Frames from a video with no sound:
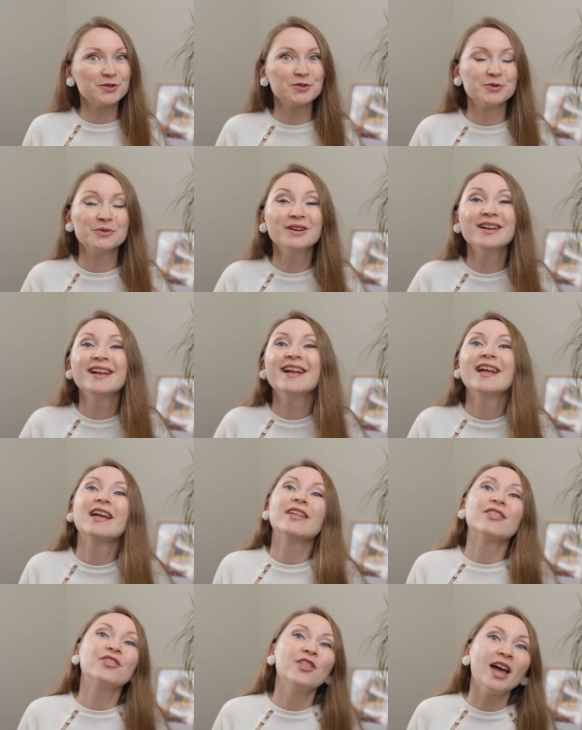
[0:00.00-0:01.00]
to do,
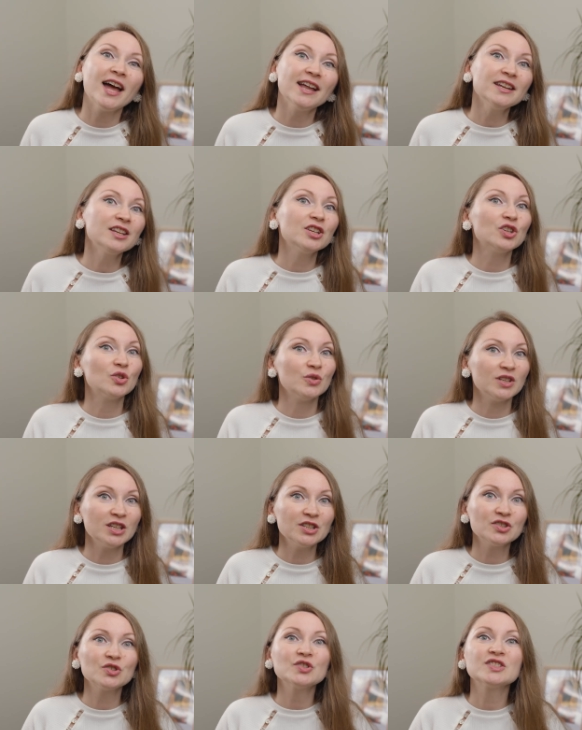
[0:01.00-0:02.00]
then you
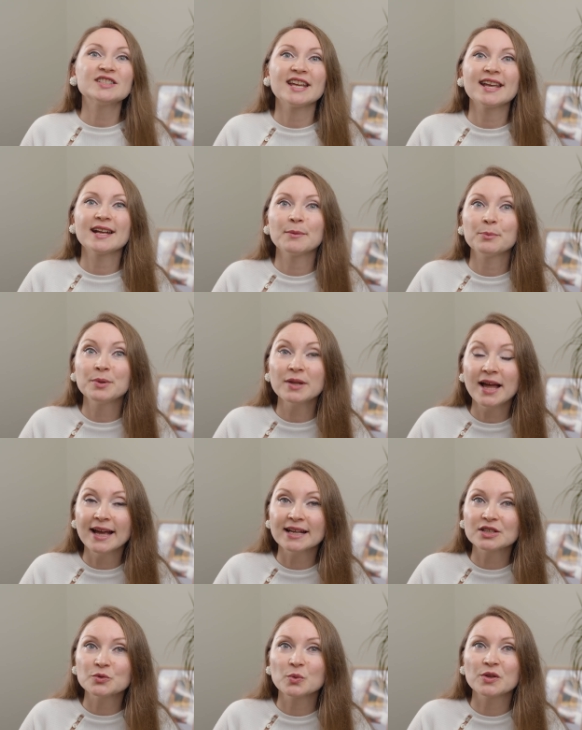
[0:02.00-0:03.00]
need to stay
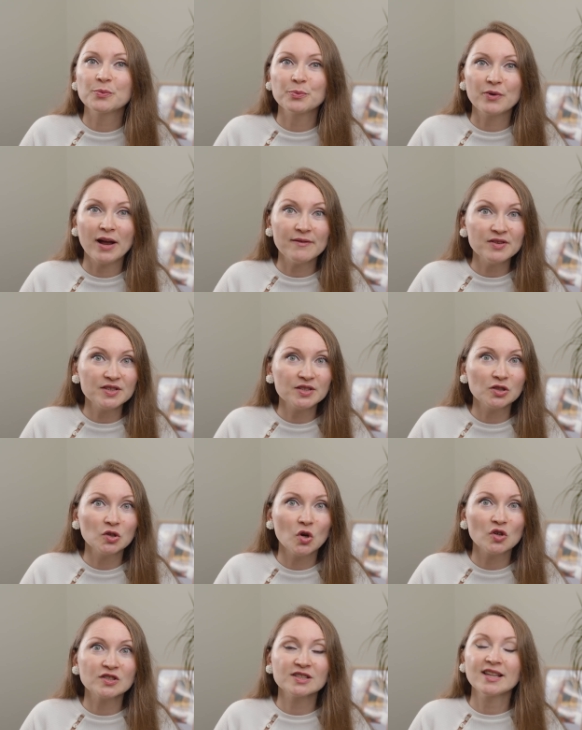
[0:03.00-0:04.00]
compliant with privacy
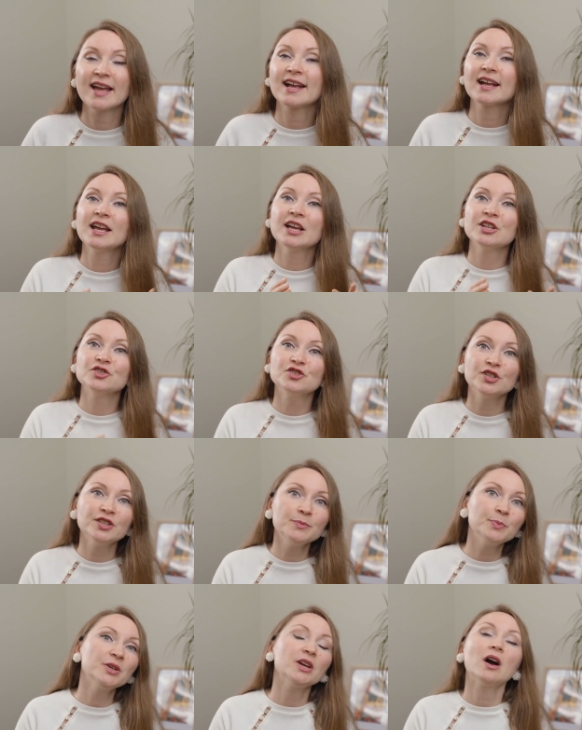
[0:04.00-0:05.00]
laws like
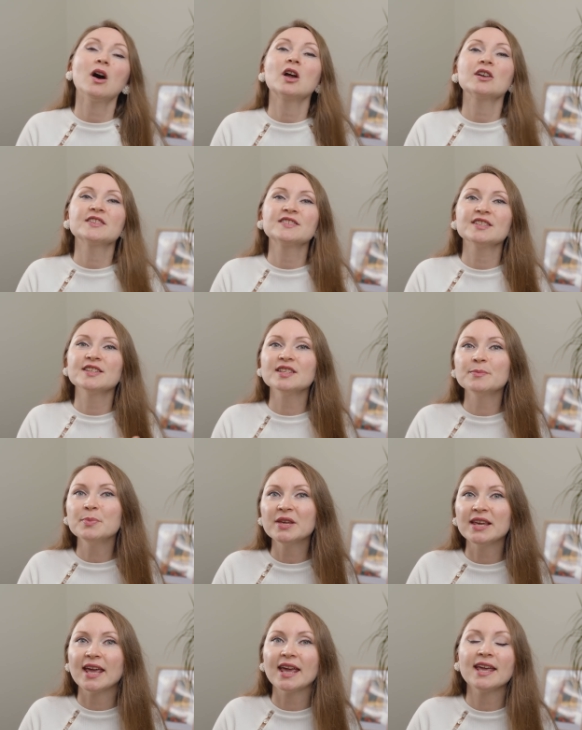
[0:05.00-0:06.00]
GDPR,
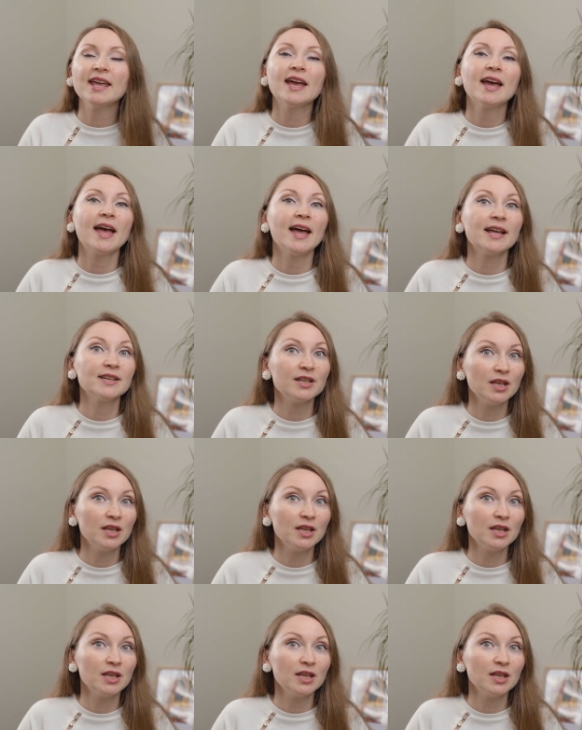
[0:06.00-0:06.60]
CCPA, and